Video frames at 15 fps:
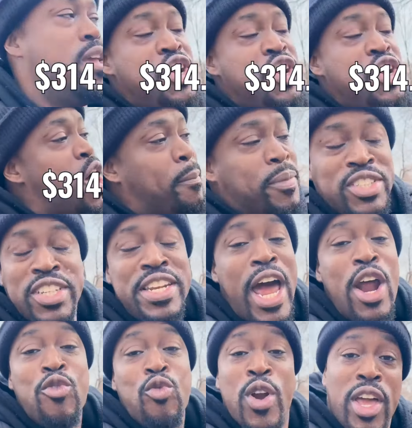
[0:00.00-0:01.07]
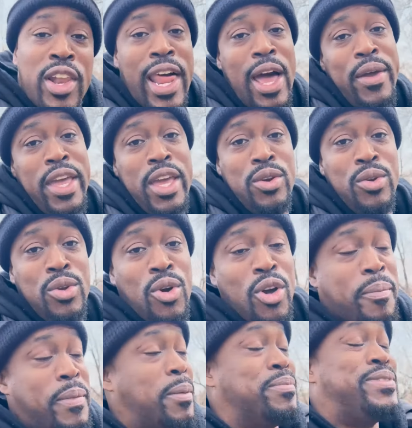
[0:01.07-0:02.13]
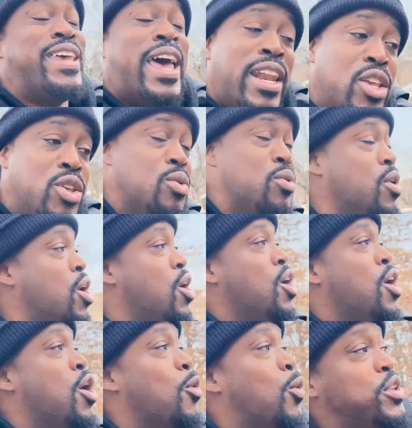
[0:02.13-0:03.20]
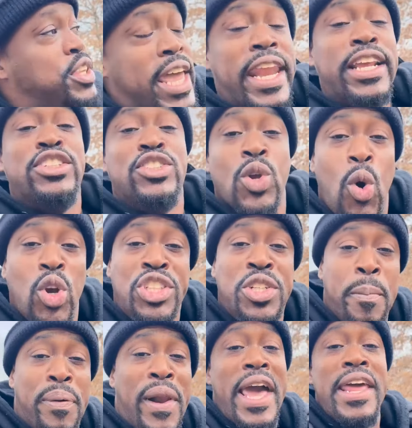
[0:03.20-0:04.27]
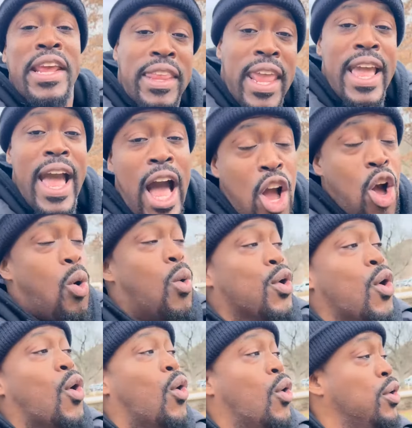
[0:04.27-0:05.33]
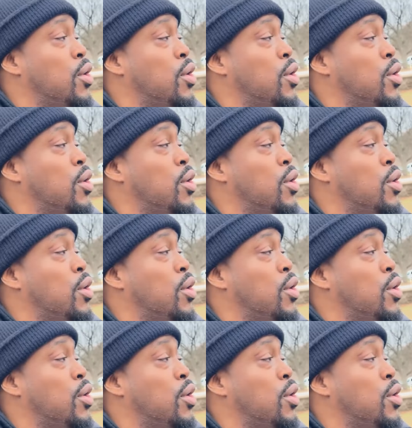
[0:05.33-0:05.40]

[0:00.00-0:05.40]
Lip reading: Numbers are not real out here in New York, man. I'm telling you, with that extortion plan that they got going on.